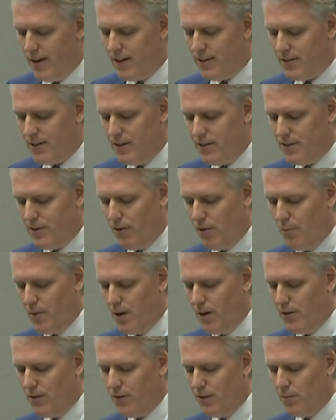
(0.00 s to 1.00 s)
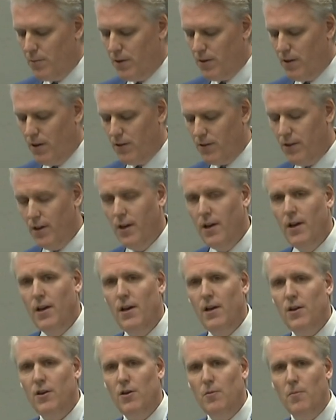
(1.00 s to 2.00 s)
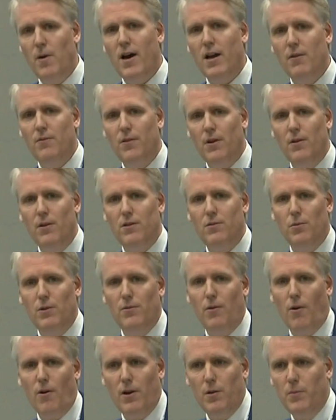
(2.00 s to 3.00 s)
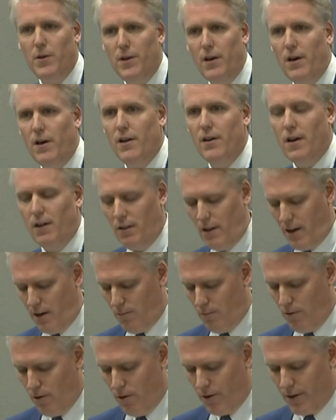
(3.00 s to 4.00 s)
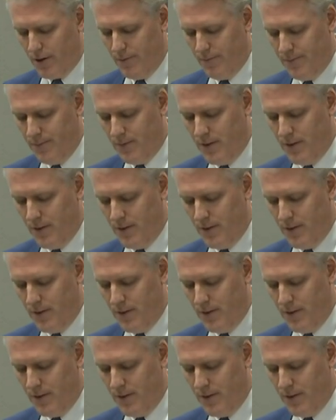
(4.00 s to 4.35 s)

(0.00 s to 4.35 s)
And I say ceremoniously because you might have noticed we've already begun a lot of work.